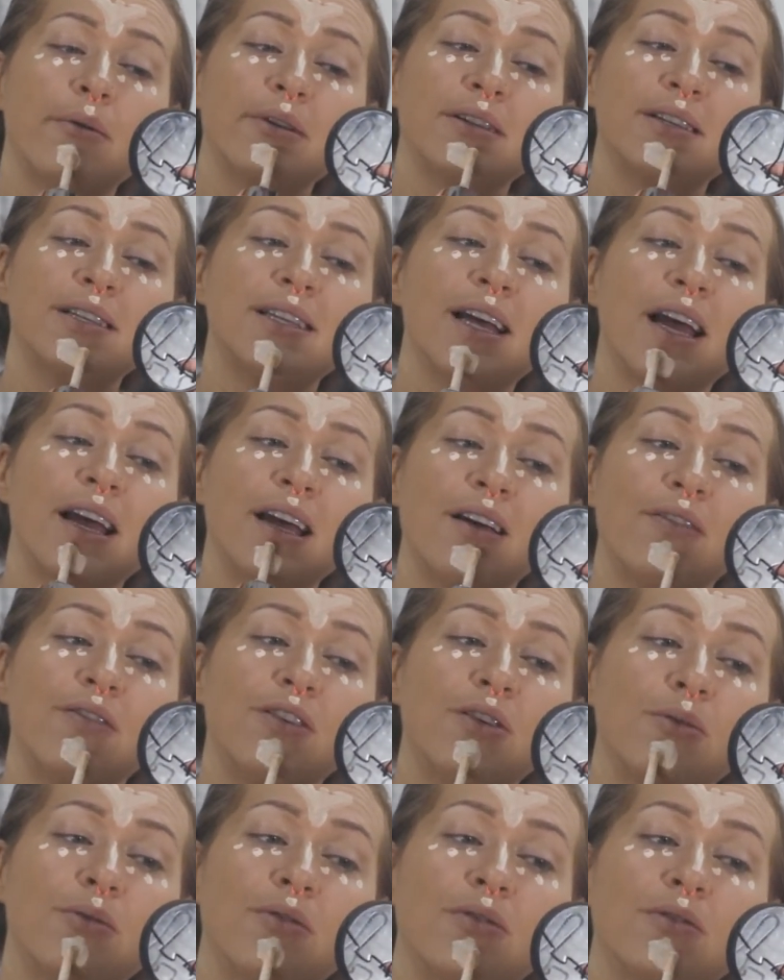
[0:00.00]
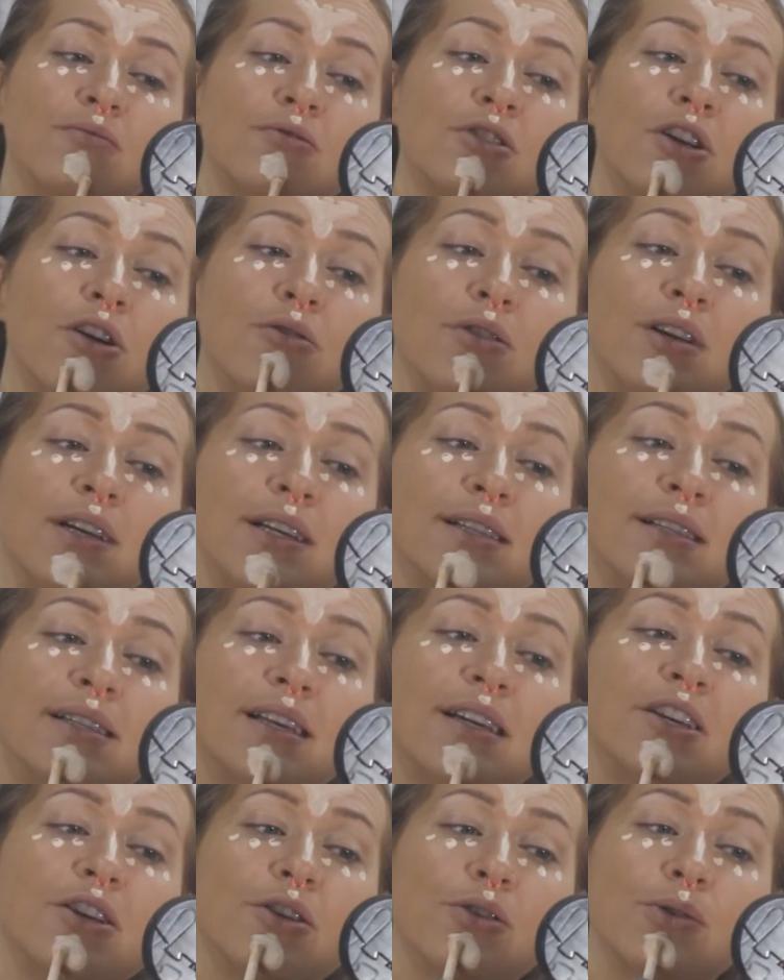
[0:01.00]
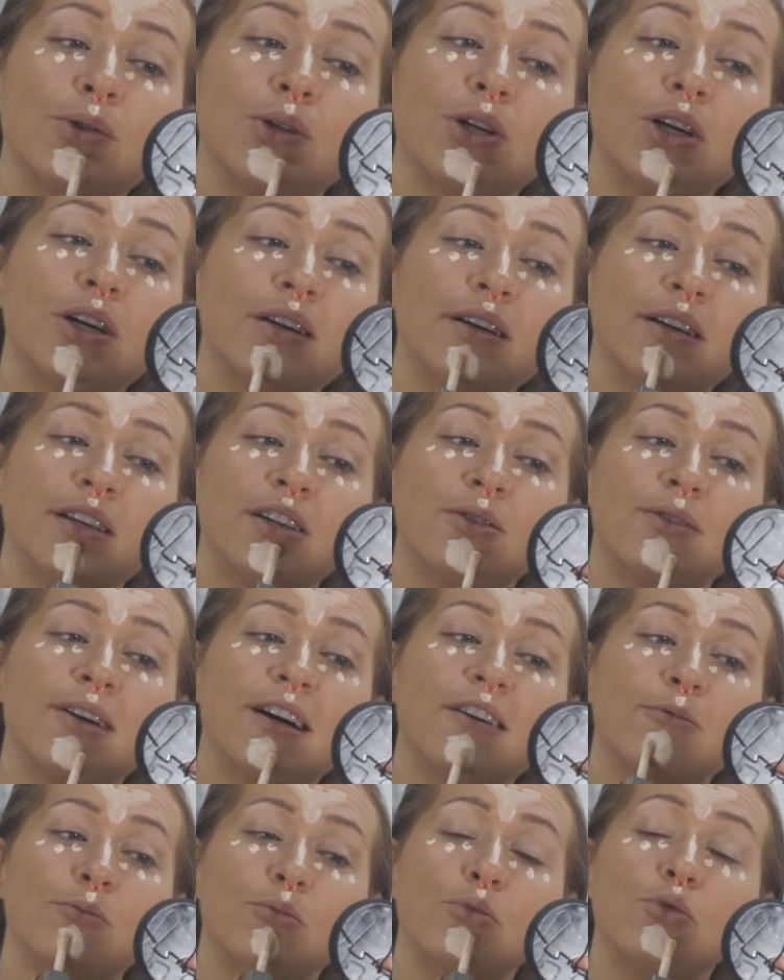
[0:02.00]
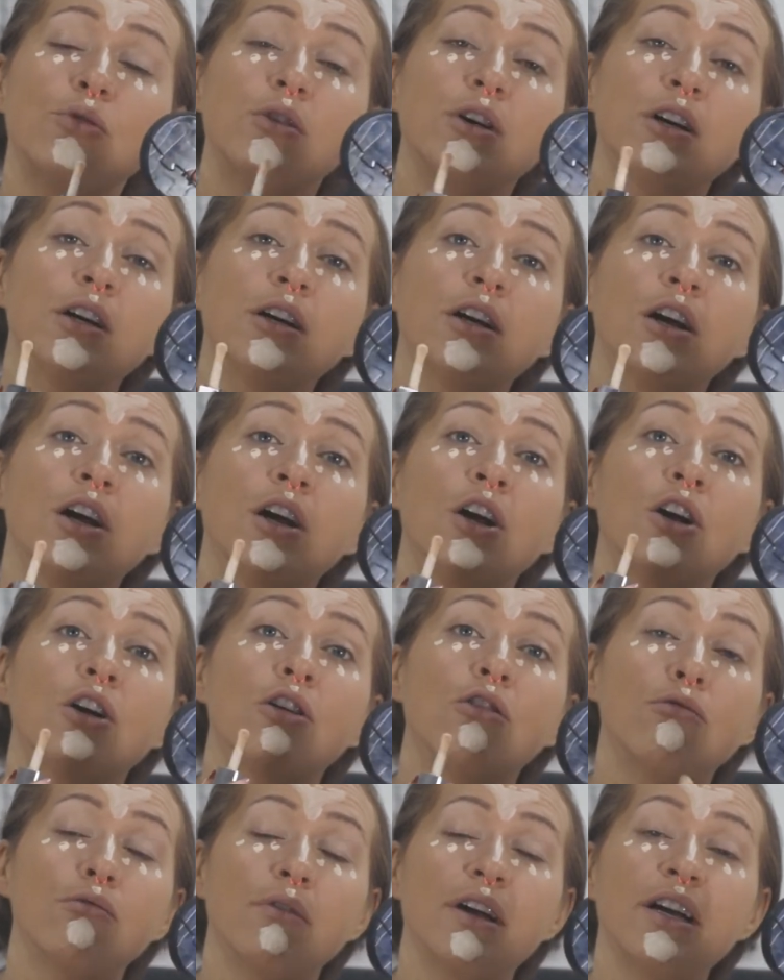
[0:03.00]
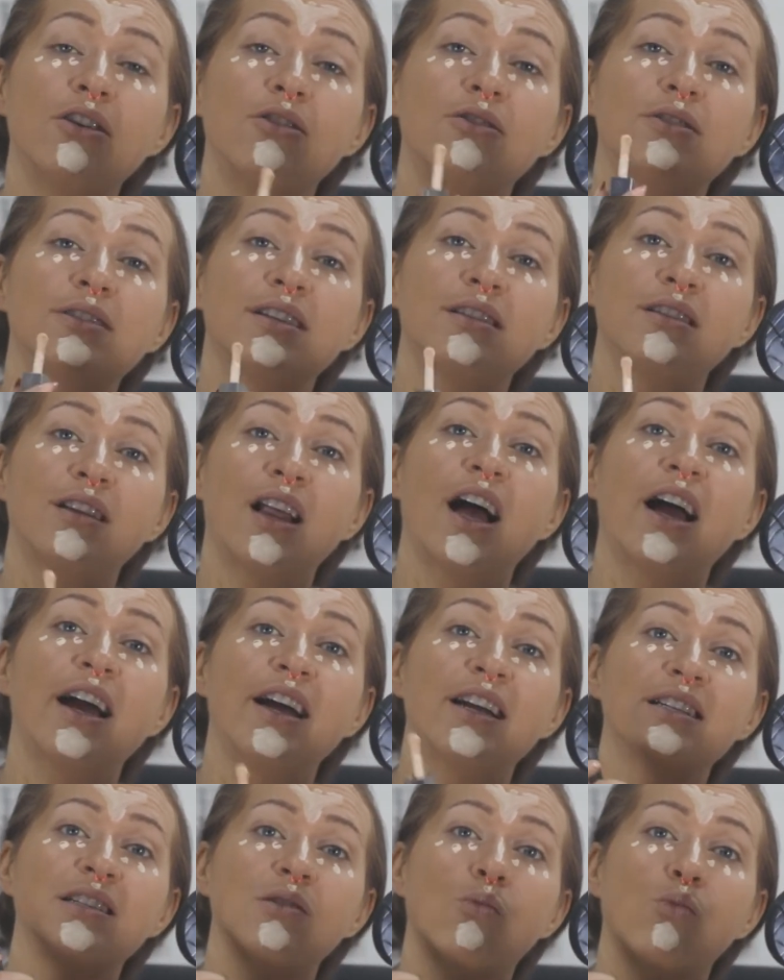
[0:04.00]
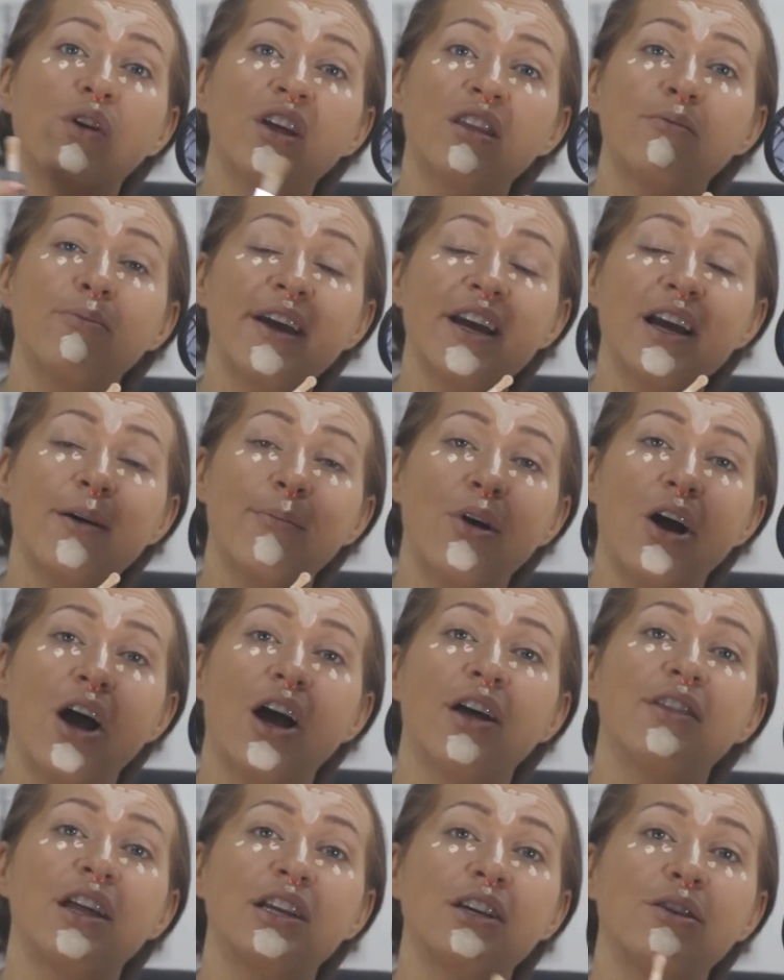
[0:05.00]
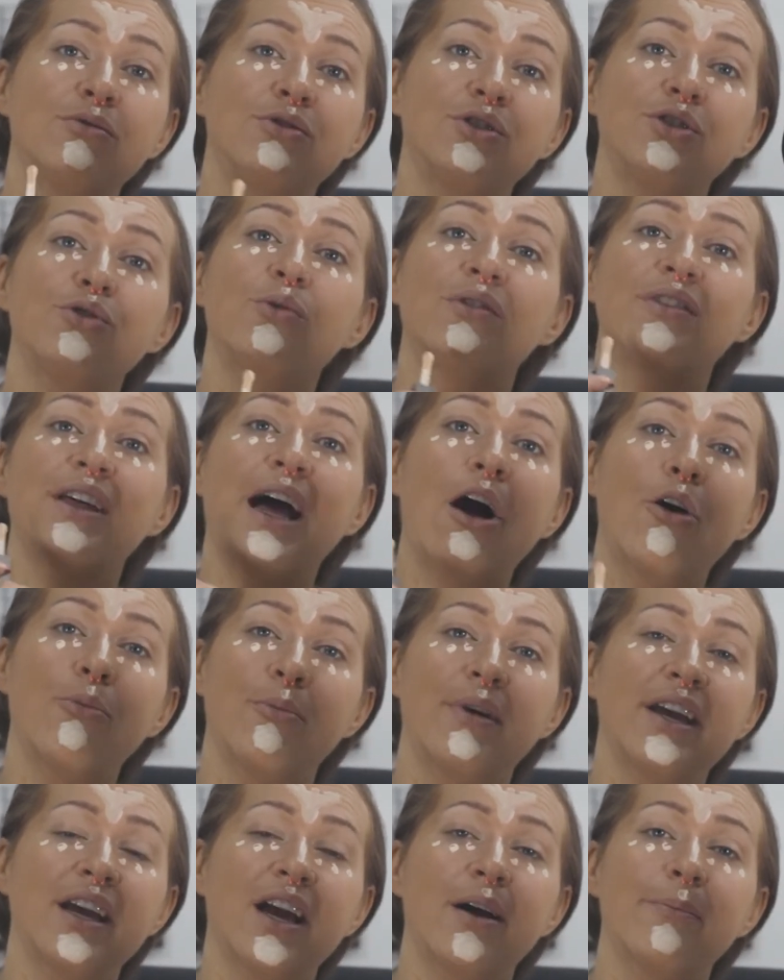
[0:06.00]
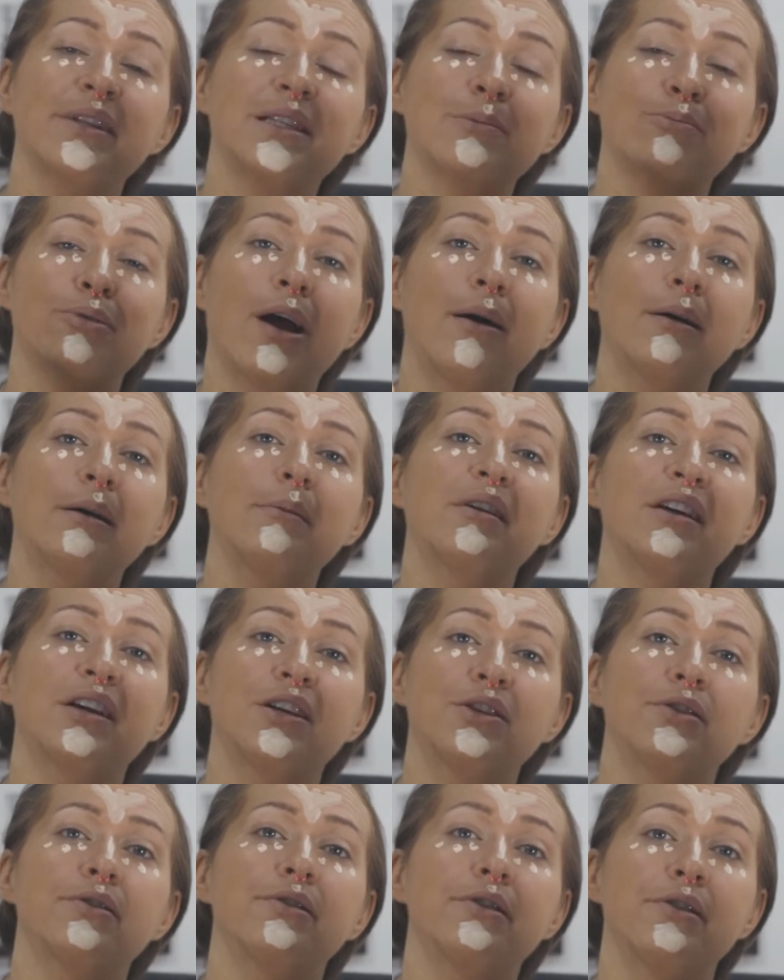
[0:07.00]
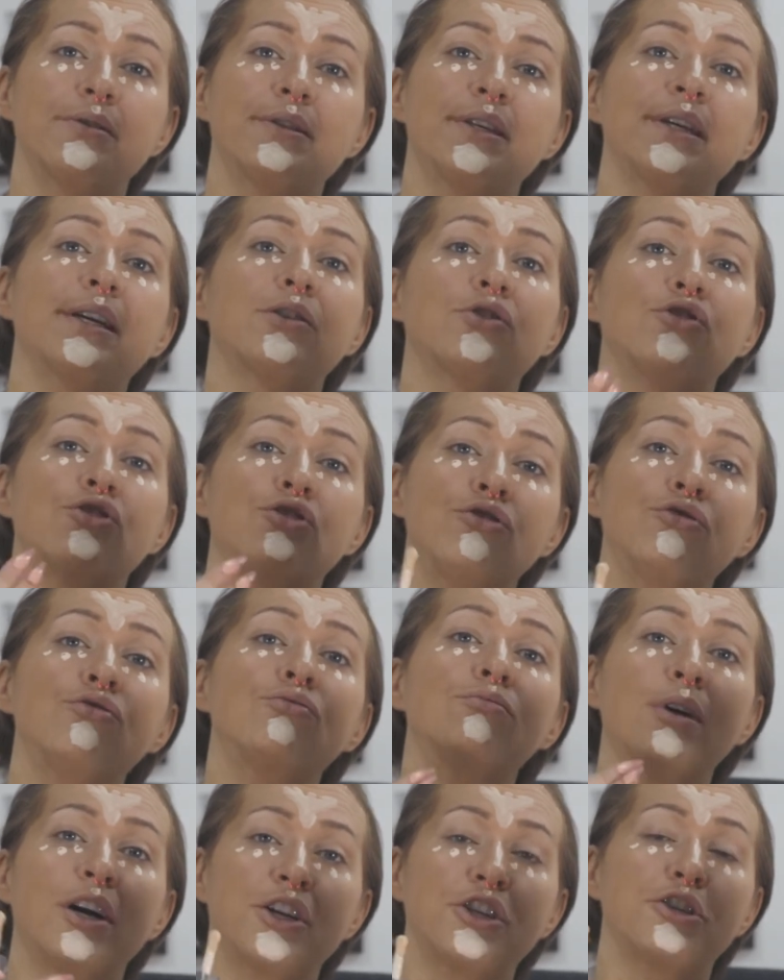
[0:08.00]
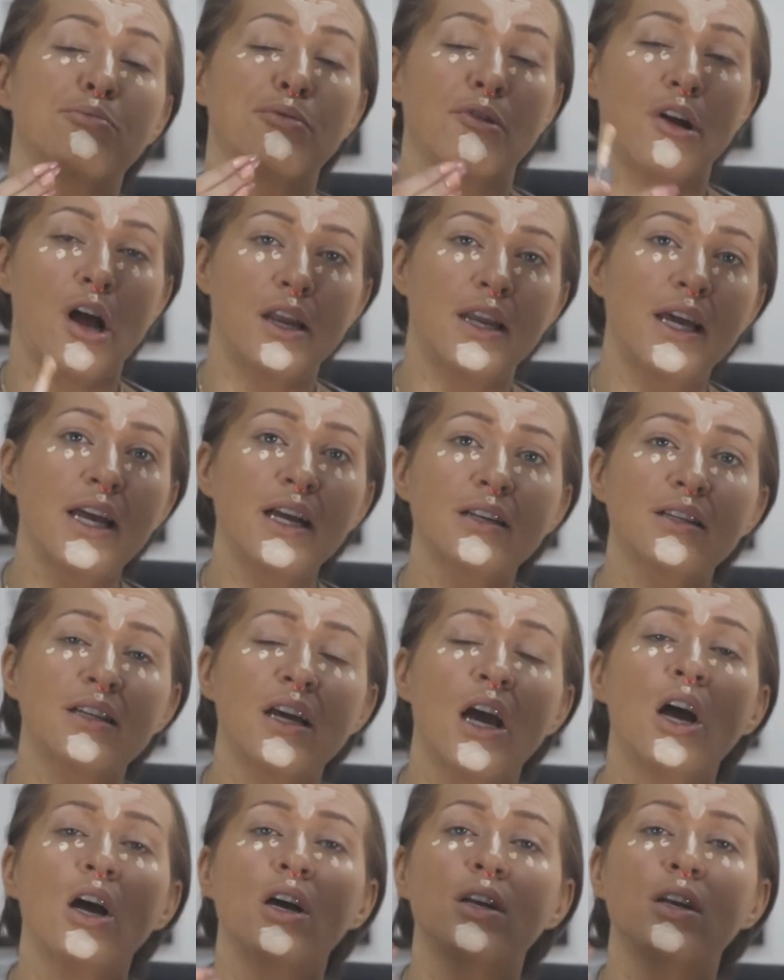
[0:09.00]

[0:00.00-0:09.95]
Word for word: I would say if you notice that you look like you have more wrinkles and lines with makeup on than you do without makeup, it's probably because you're using too much product.